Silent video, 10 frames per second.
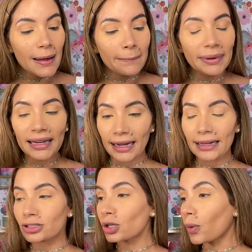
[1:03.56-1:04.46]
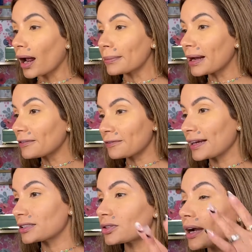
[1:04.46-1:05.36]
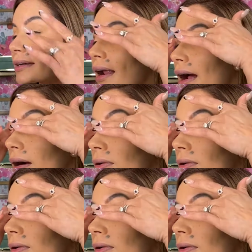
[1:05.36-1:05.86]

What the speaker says: begin. So on my face right now,